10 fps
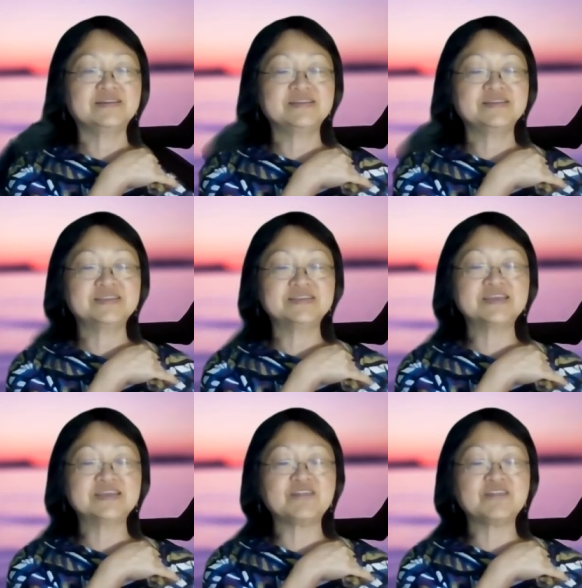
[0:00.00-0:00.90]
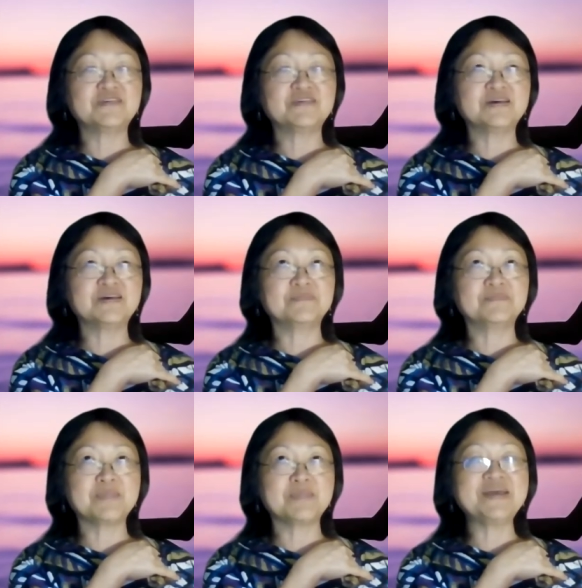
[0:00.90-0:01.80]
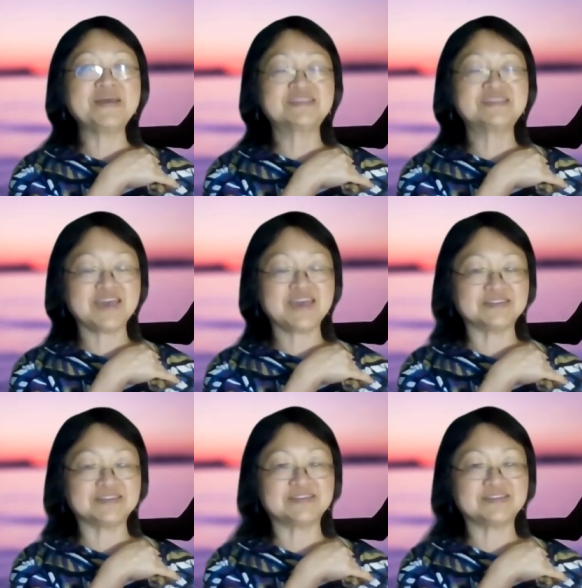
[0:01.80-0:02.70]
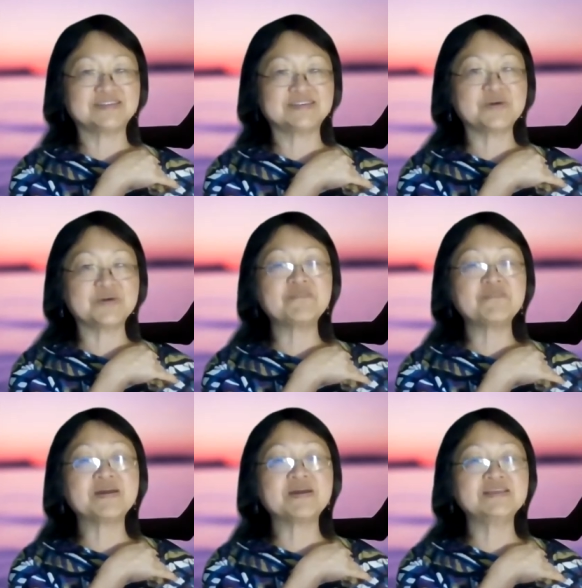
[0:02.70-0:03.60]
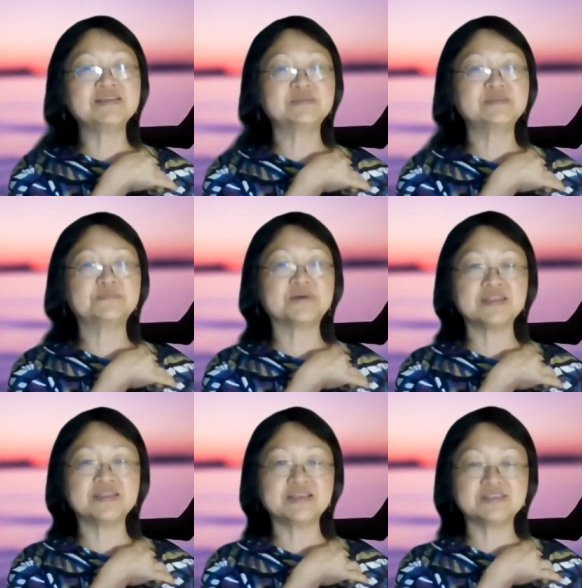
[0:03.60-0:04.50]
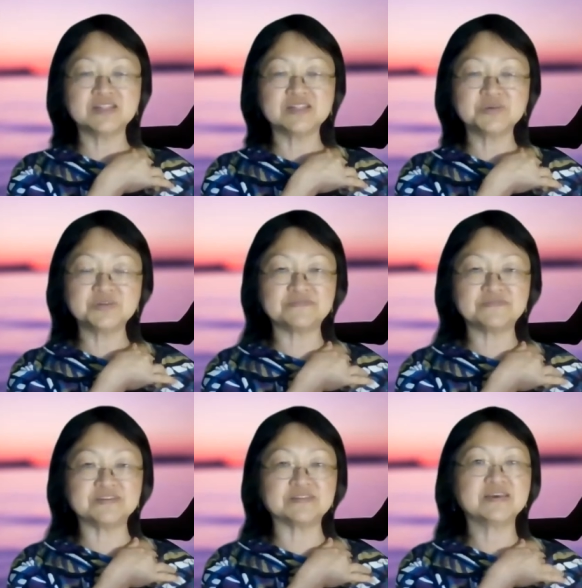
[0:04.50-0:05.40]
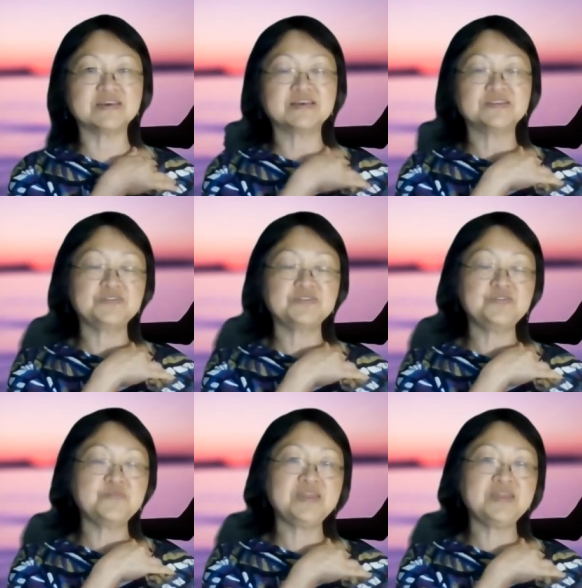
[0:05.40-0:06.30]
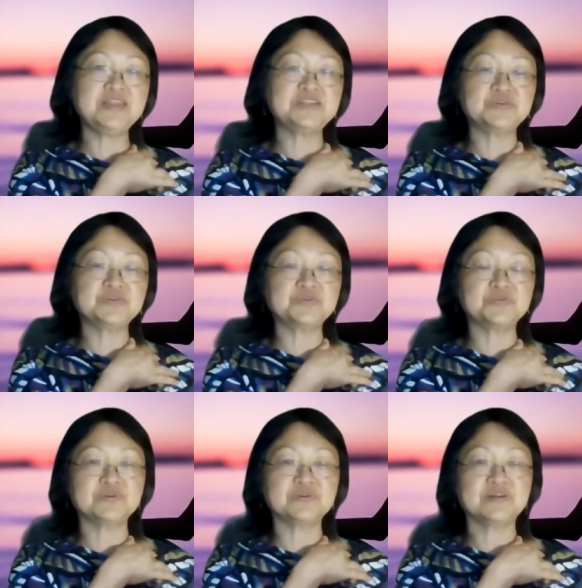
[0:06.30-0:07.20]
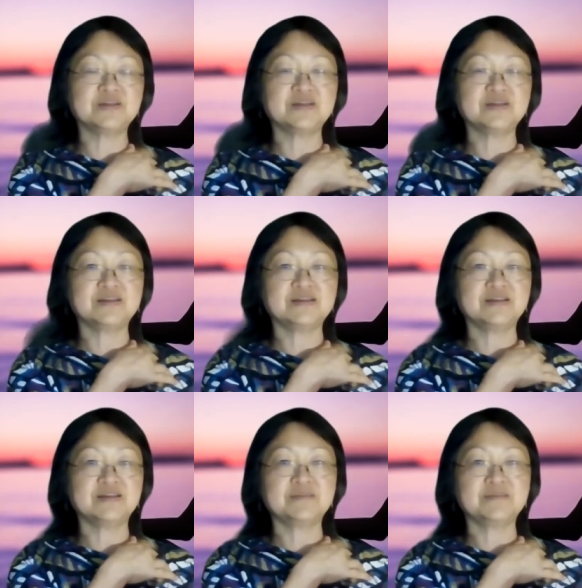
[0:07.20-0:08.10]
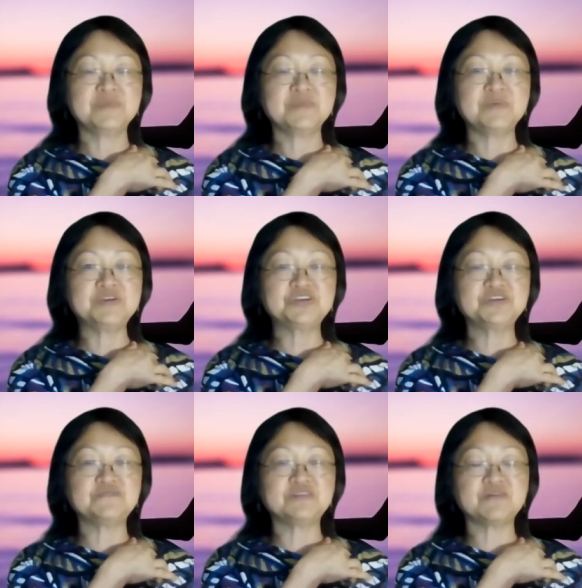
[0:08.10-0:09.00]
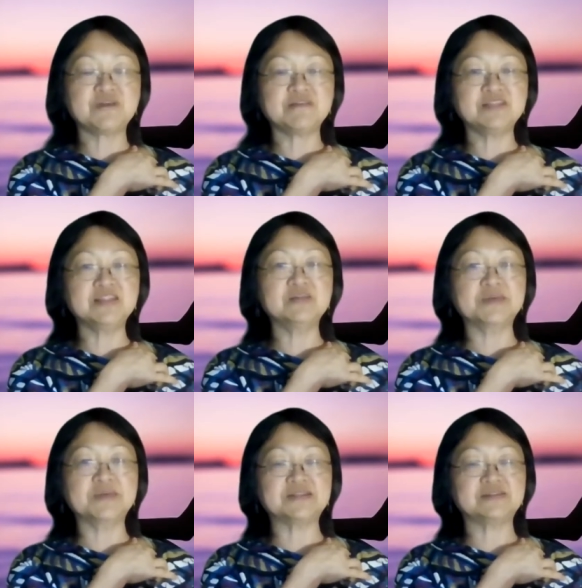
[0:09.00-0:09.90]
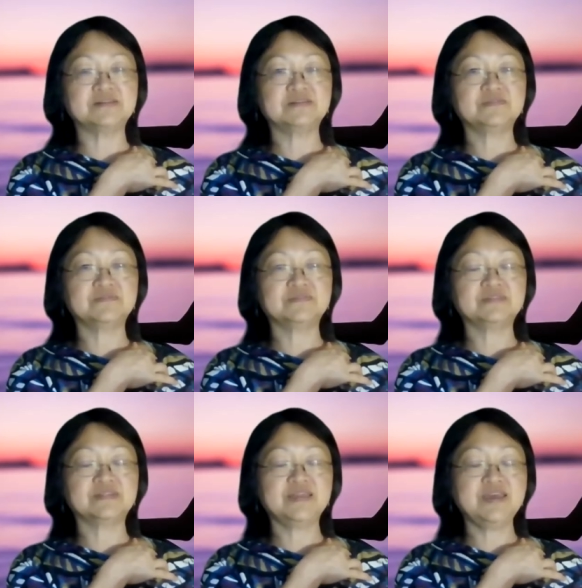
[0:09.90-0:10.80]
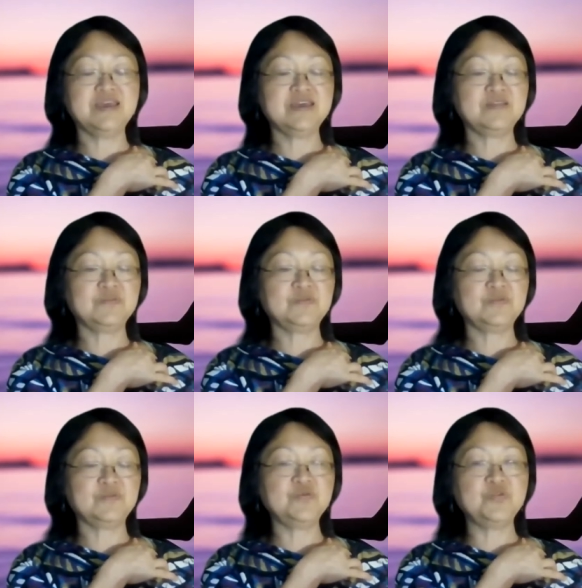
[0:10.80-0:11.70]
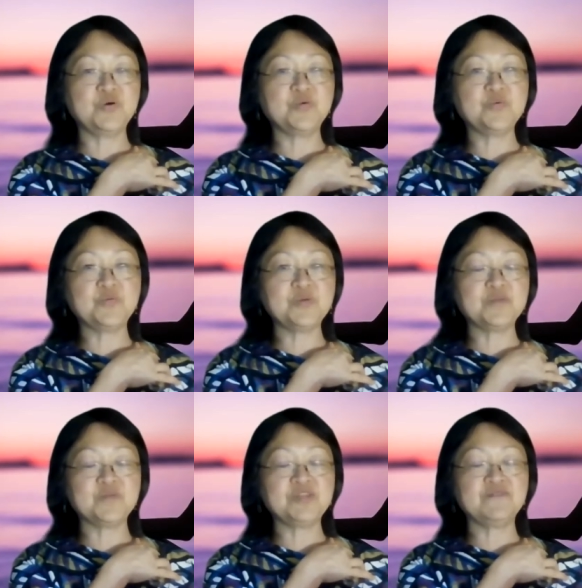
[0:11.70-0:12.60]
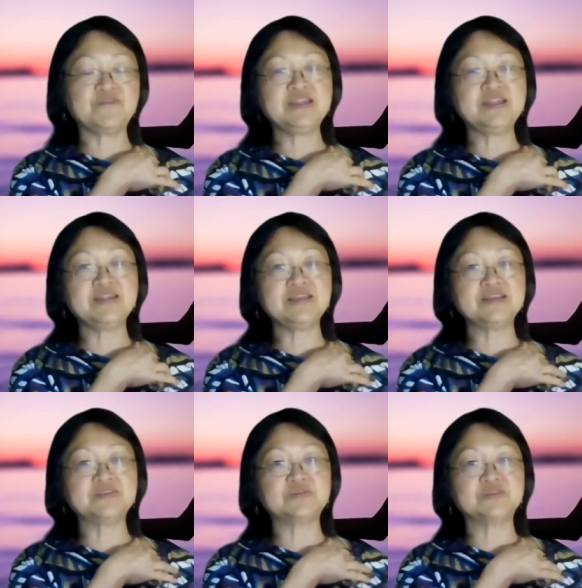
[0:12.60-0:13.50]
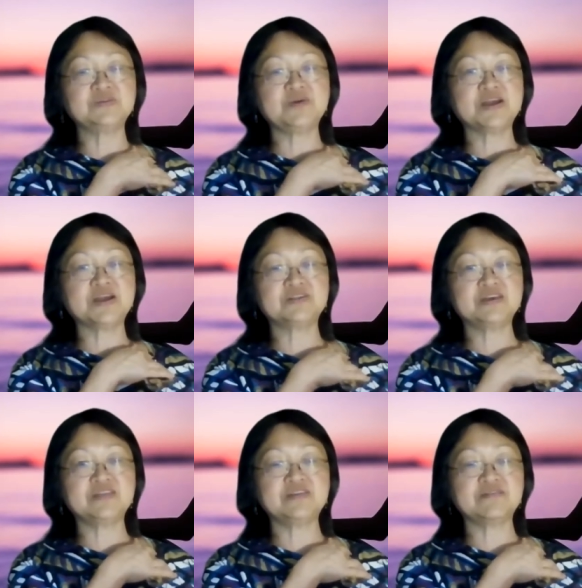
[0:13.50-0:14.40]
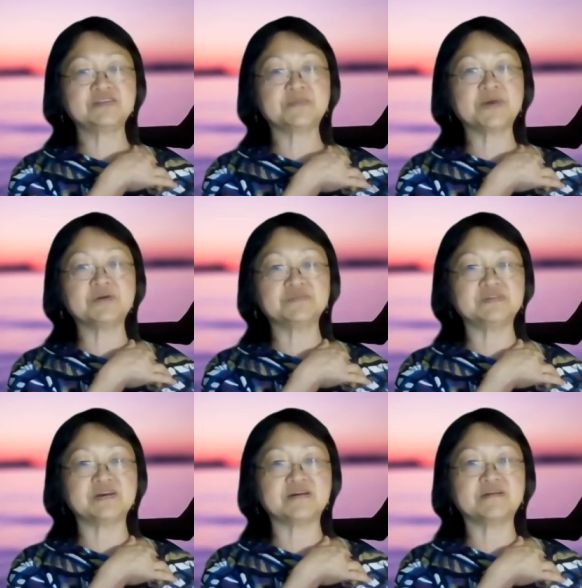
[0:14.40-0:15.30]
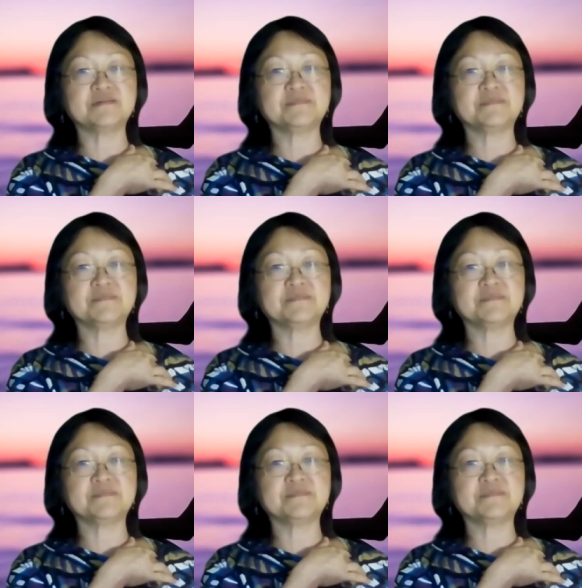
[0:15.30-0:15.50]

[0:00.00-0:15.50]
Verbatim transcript: It's kind of best guess. So everybody's body is a little different. You may need to maybe shift around a little bit. And you know when you find it is you actually, there is a pulse there.